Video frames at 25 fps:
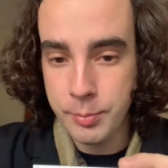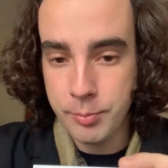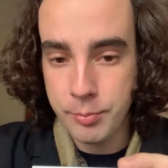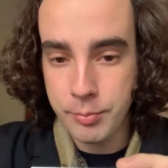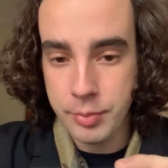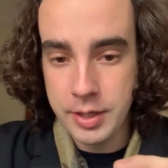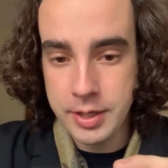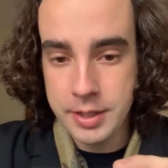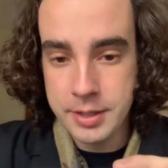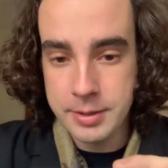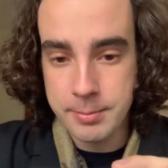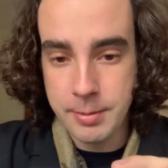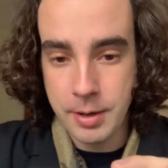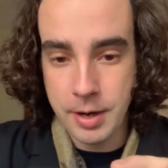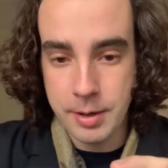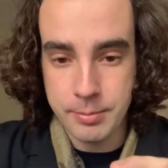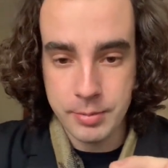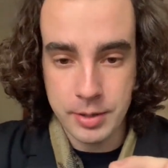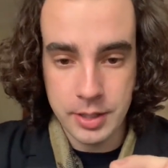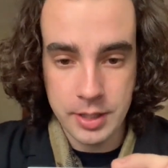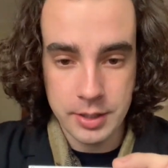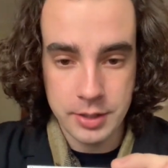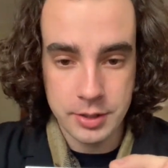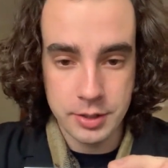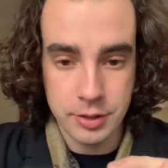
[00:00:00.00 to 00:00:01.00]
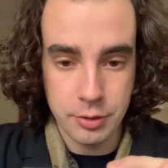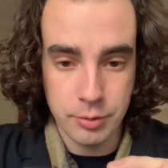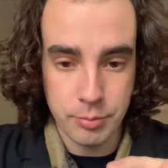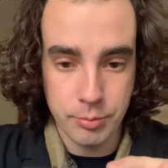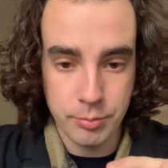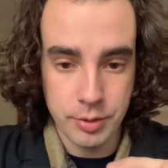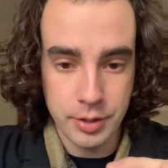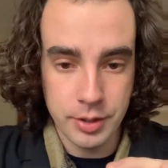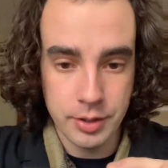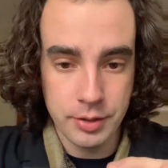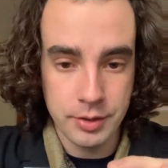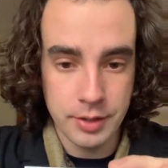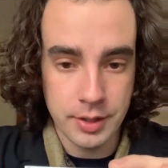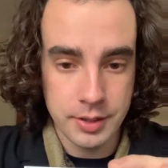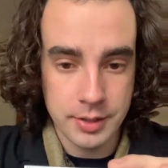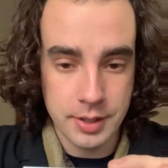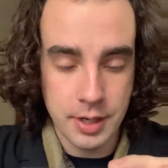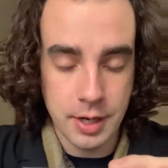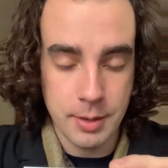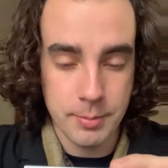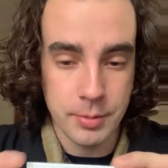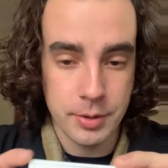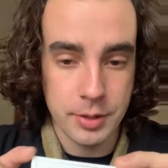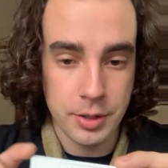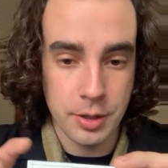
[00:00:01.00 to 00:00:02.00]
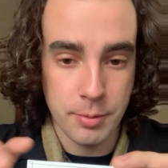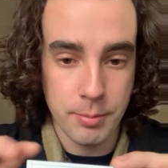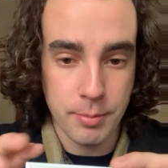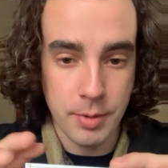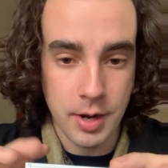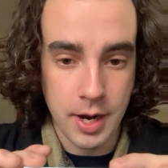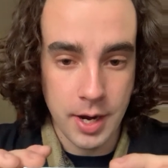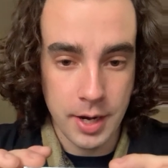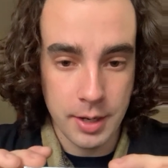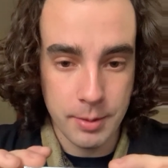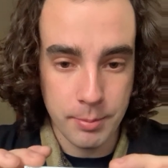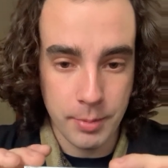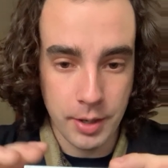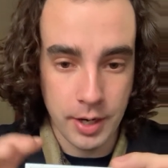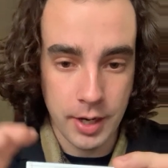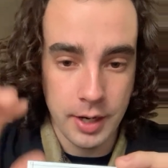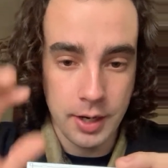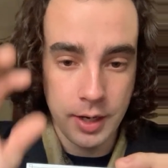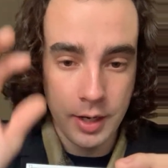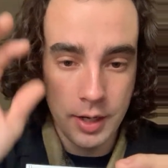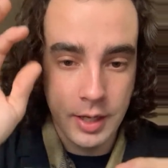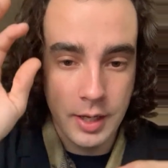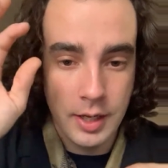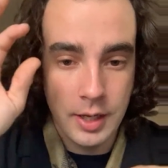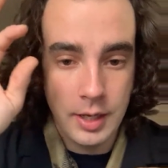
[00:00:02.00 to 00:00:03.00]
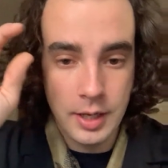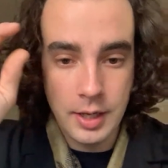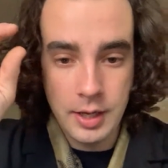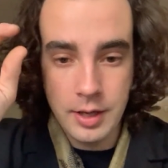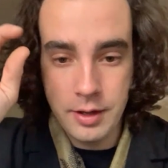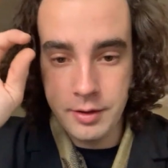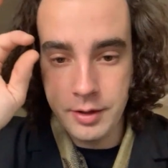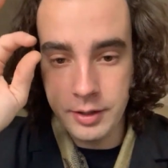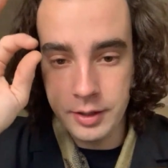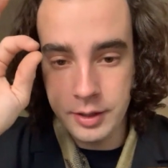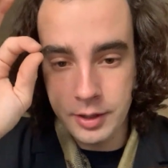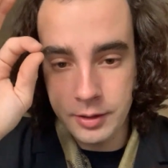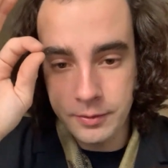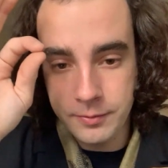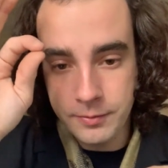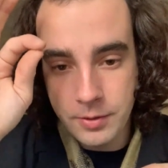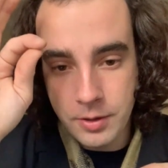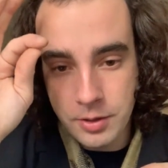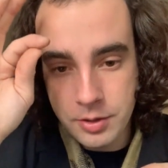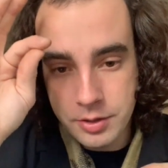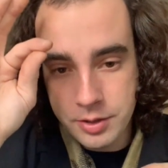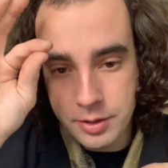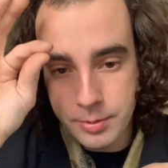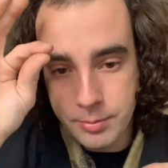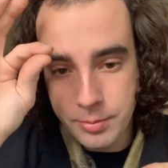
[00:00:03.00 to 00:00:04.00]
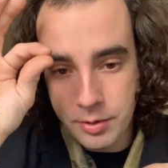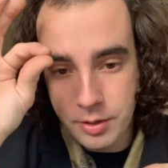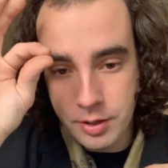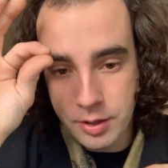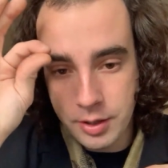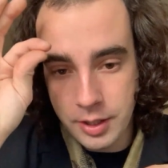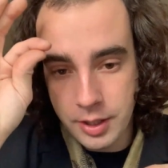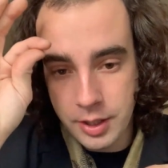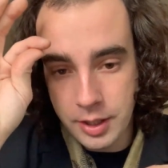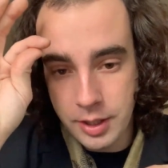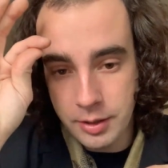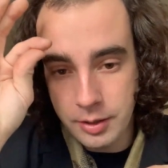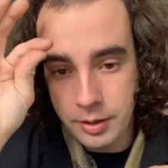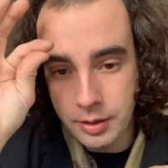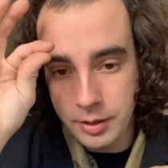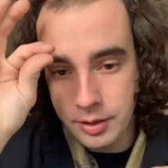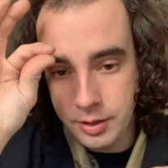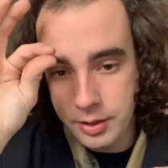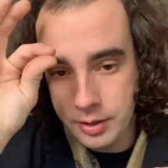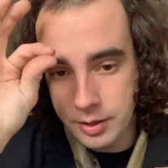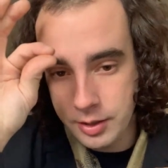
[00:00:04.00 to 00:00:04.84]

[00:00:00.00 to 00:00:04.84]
Piece by piece, you build this up in your mind by thinking first upon a